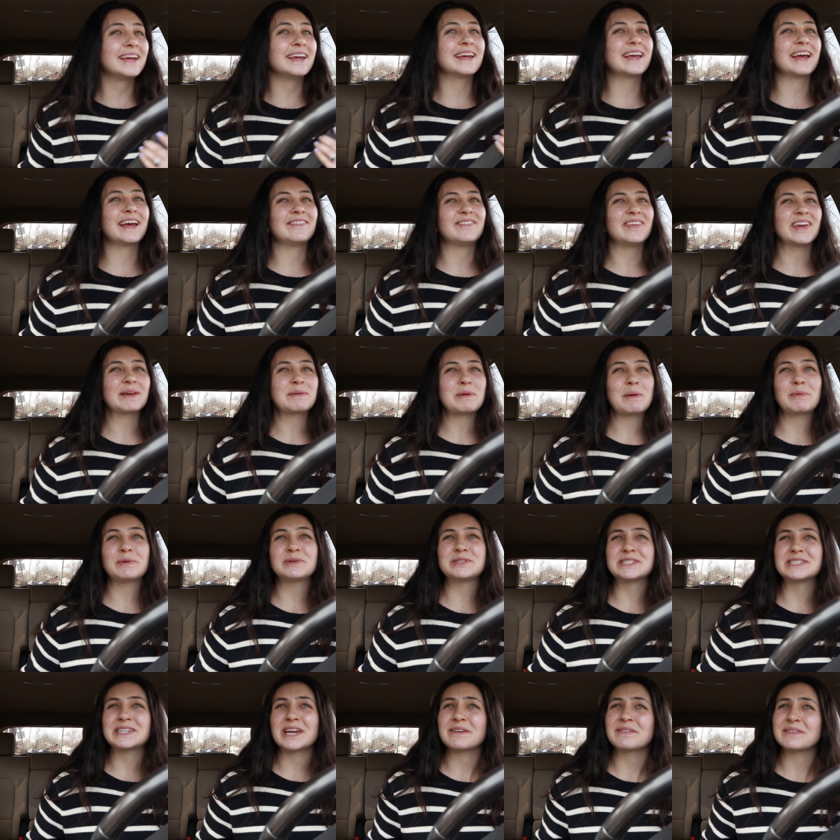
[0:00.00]
Like I feel like people
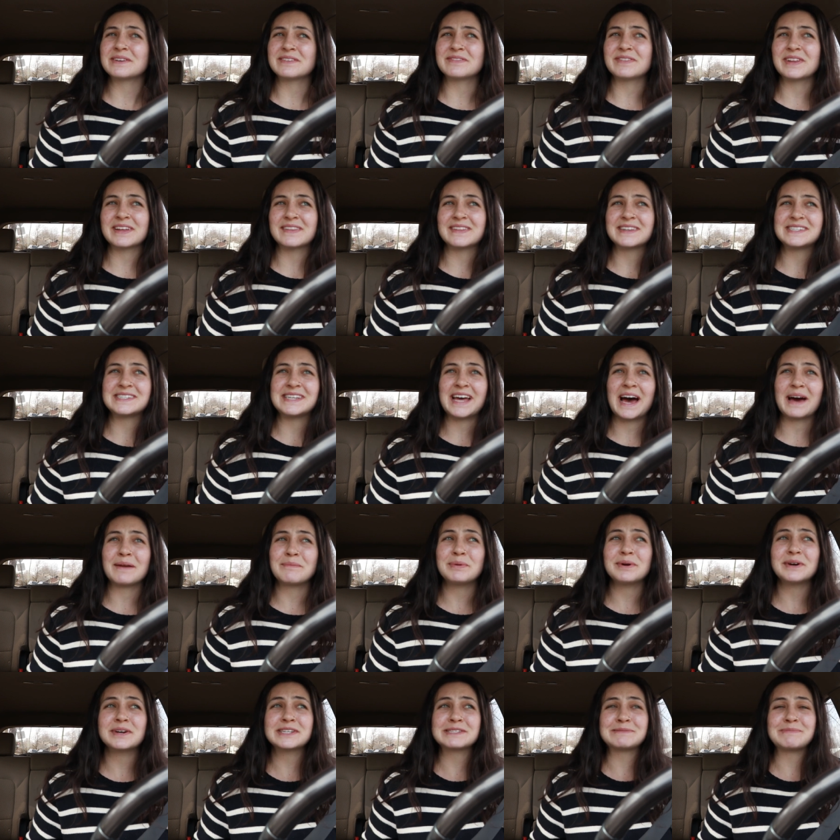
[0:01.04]
just get rid of like the sad
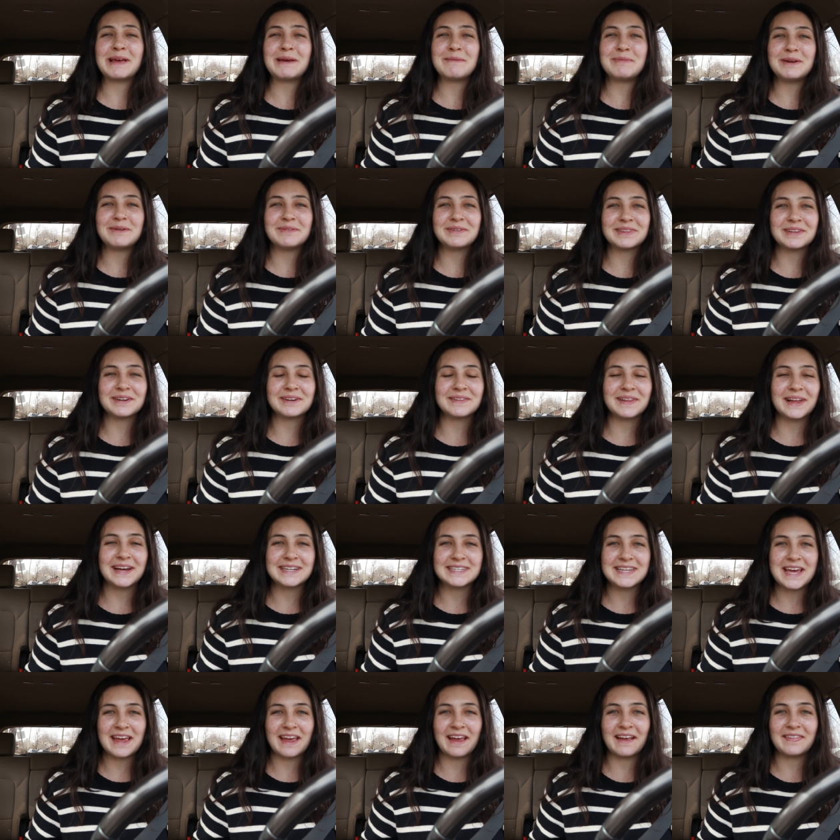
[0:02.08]
books books maybe when they're like
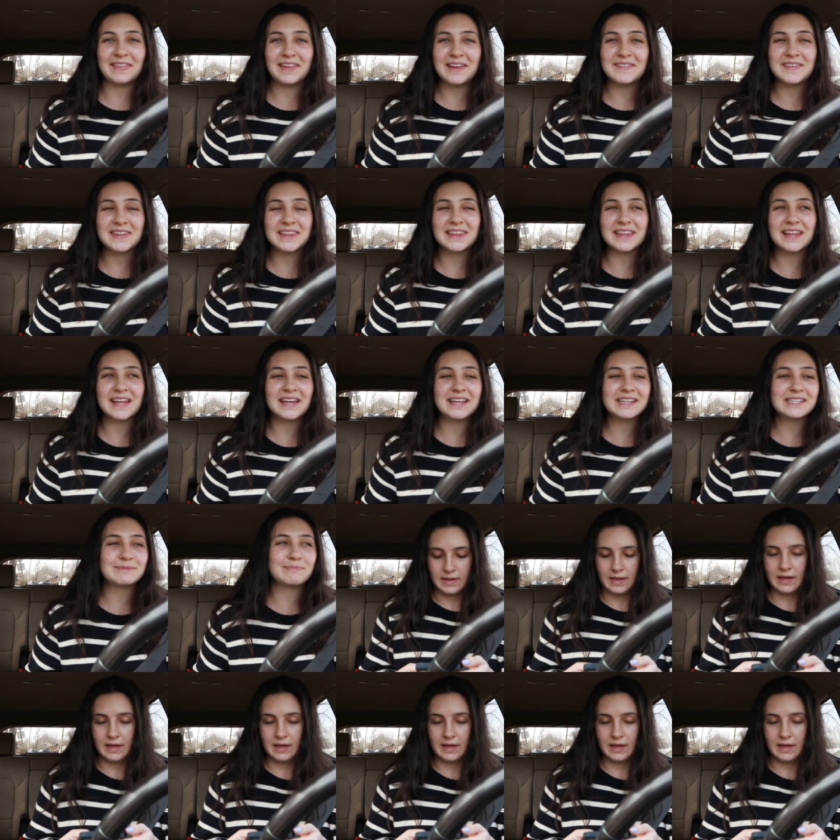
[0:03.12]
taking and leaving things.